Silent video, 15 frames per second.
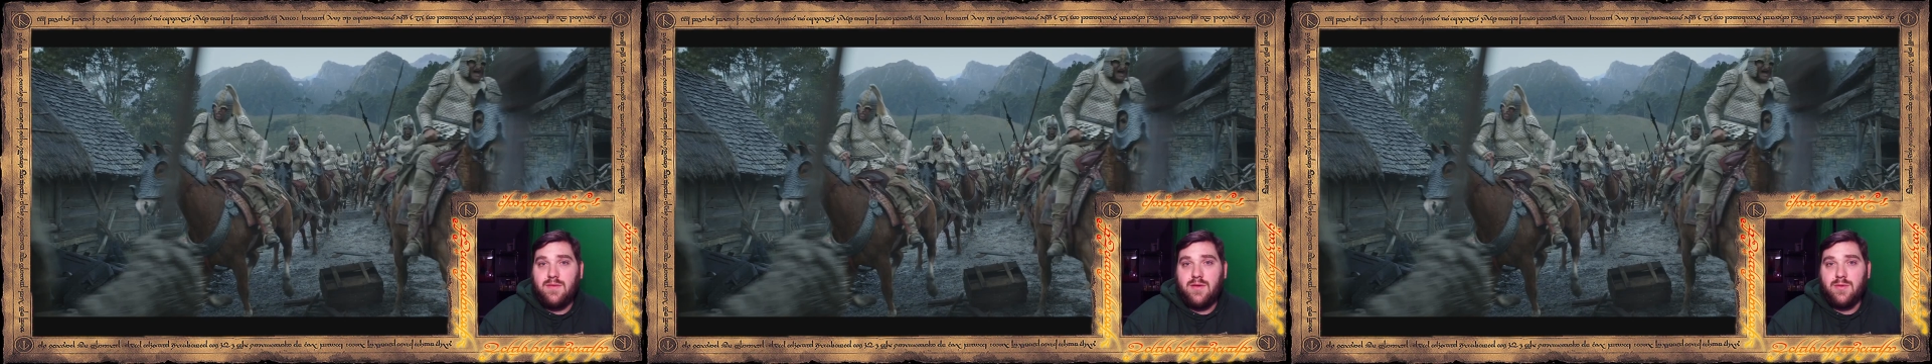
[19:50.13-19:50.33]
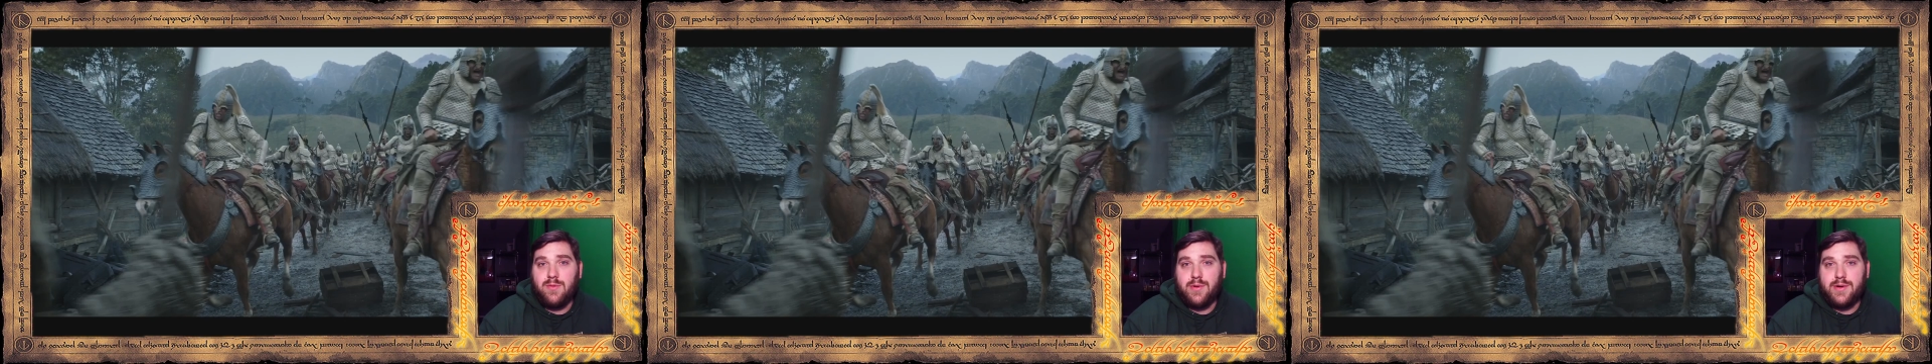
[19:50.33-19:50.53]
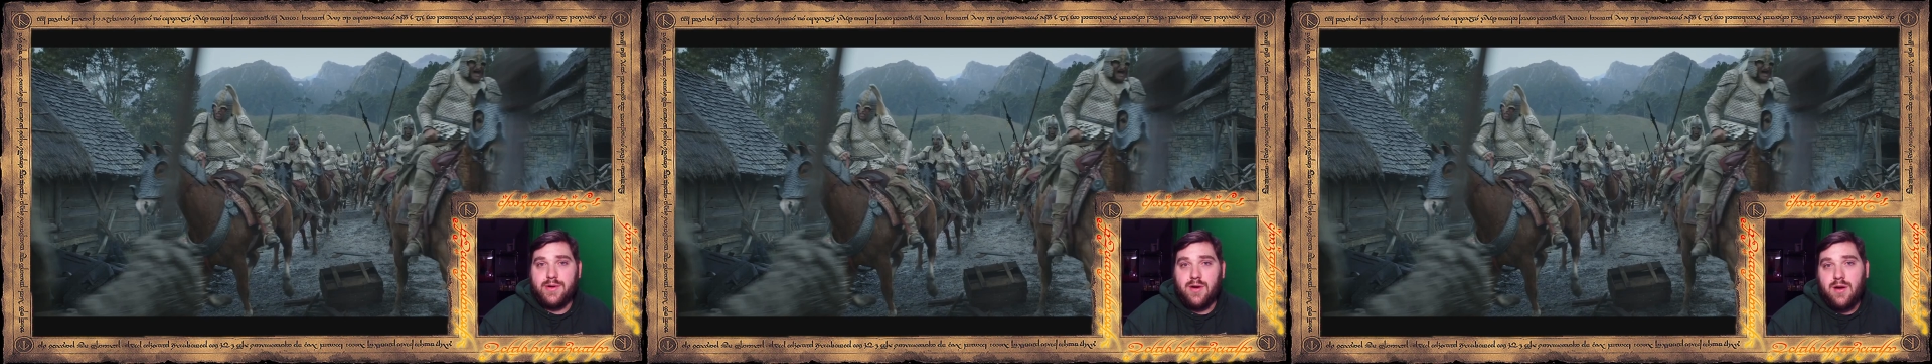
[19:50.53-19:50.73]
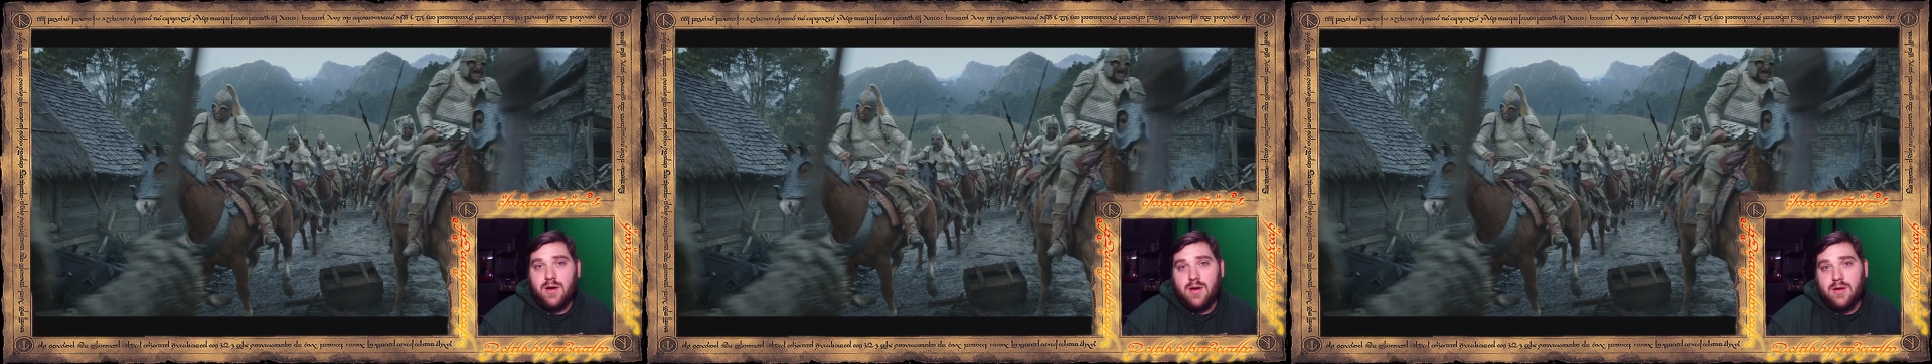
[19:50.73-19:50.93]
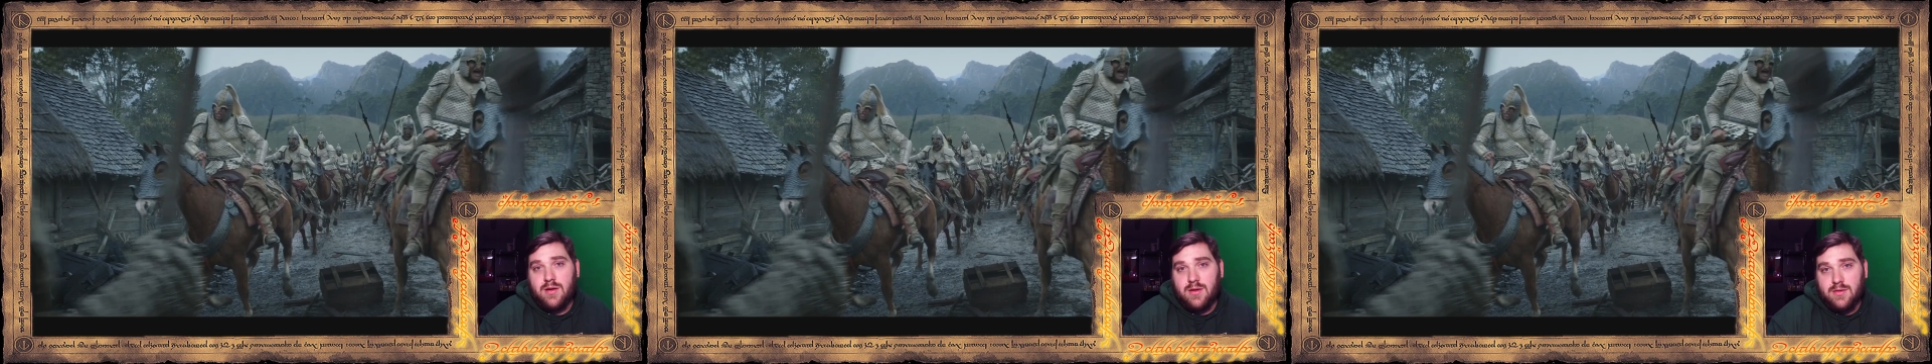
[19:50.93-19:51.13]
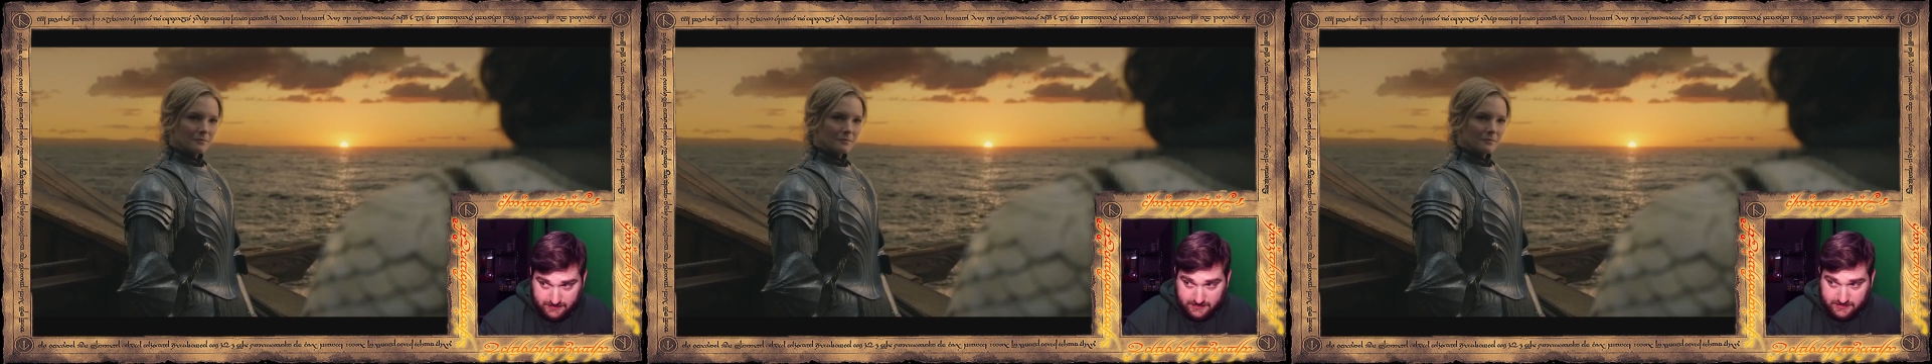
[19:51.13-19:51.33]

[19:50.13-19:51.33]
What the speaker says: you recall